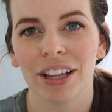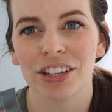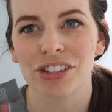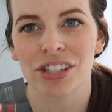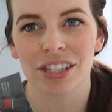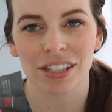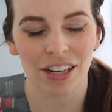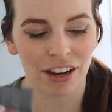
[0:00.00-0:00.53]
I
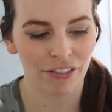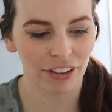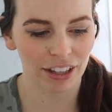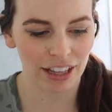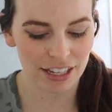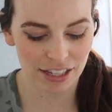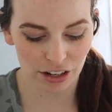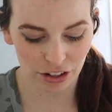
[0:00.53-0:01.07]
just, I feel
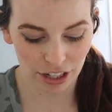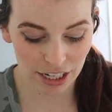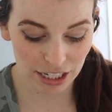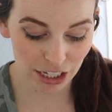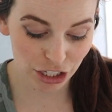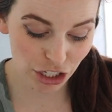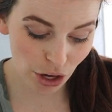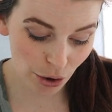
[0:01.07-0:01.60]
like that's not a good
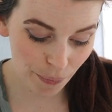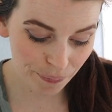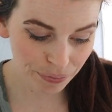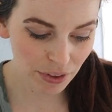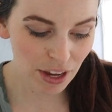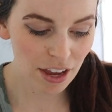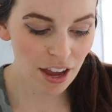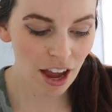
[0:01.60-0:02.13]
idea. So
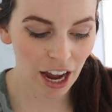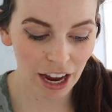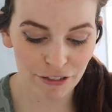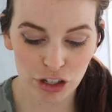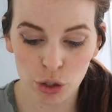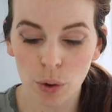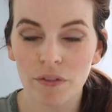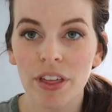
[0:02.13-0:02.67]
I
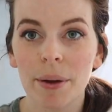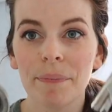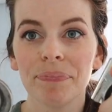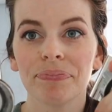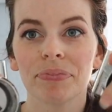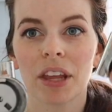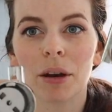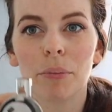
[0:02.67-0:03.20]
have two of
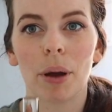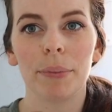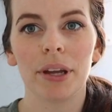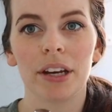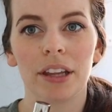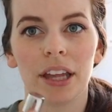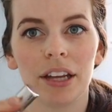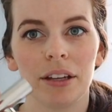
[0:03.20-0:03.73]
them. I'm probably
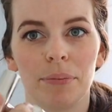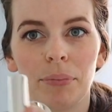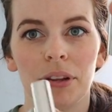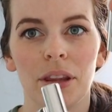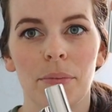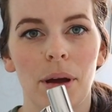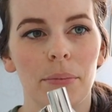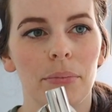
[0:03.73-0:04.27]
gonna like
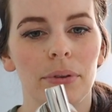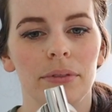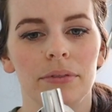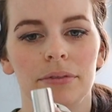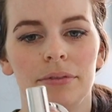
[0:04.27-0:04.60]
put them up.